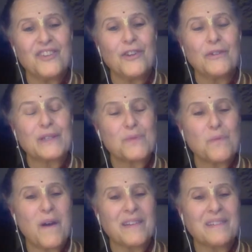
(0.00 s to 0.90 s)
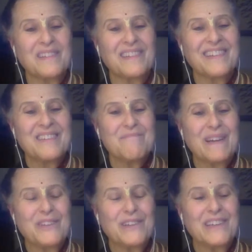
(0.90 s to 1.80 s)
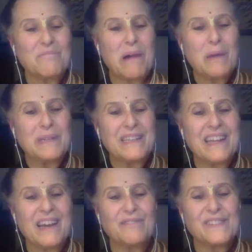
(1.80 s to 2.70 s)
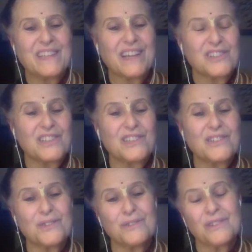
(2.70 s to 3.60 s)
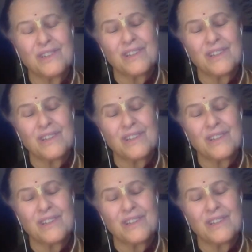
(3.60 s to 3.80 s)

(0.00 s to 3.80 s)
you know, it's one, but you can pop it in half, it's actually two.